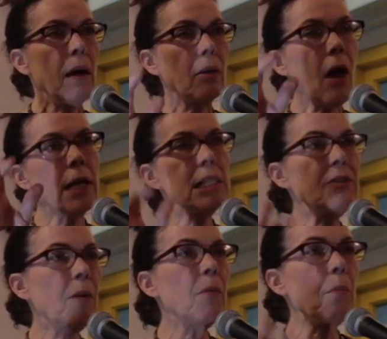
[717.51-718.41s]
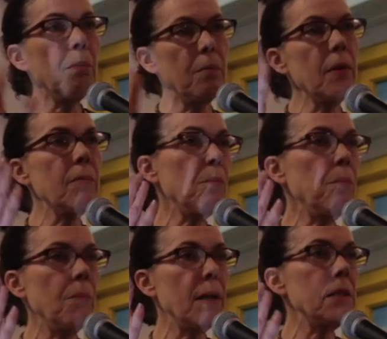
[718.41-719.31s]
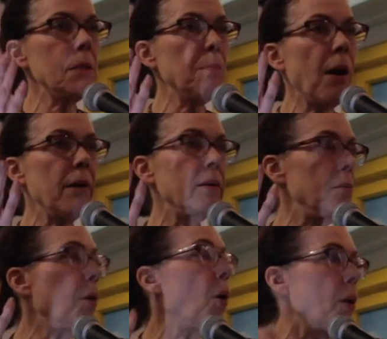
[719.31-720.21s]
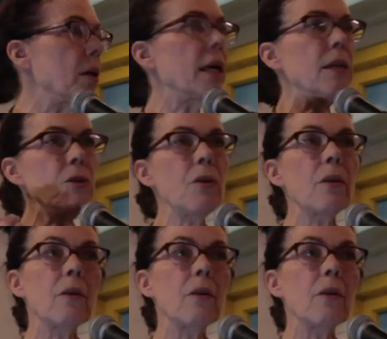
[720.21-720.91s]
lines from the inspiring poet into